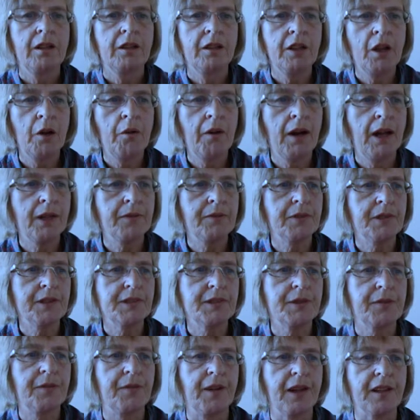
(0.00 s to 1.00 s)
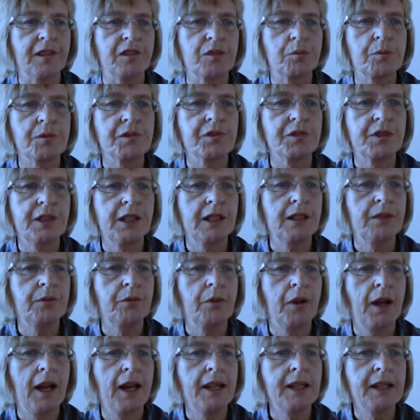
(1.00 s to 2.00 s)
No adverse effects were seen
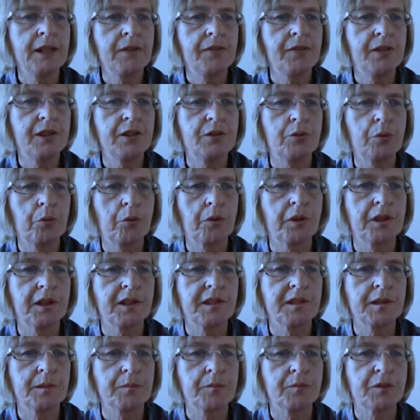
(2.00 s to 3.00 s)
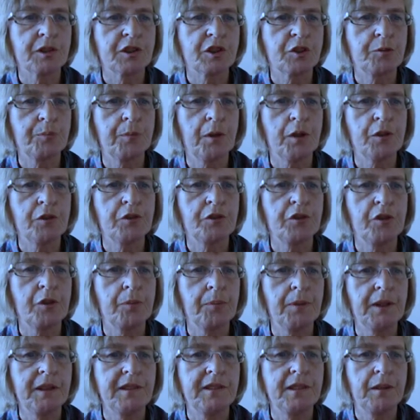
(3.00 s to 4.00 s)
for any of these organisms exposed to
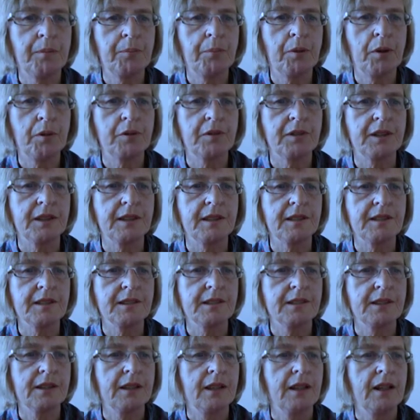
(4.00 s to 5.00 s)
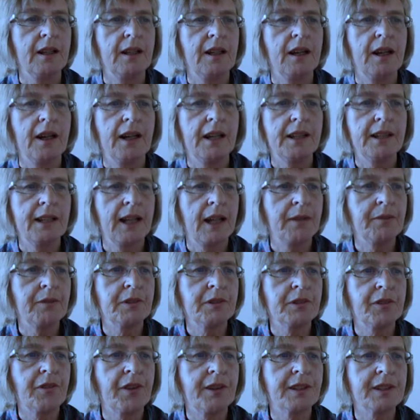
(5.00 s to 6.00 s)
the Bt proteins at
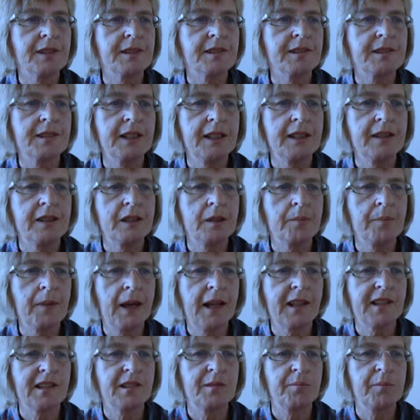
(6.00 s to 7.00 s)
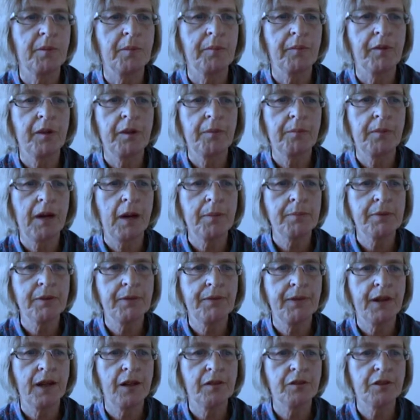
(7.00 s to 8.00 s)
levels that exceed the maximum that might be
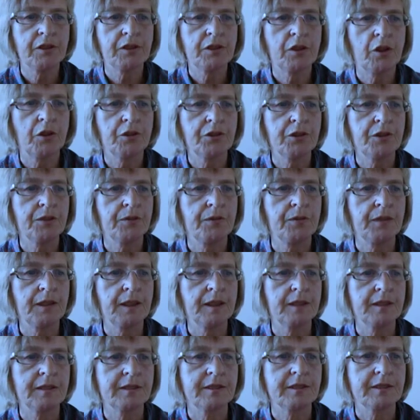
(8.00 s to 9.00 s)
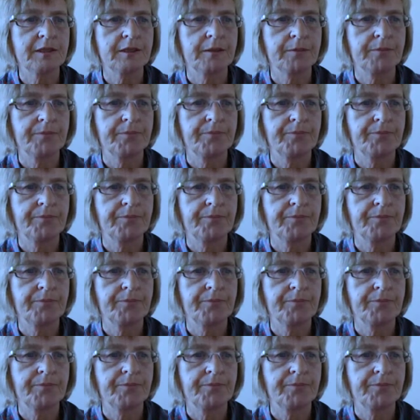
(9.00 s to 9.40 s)
found in cotton fields.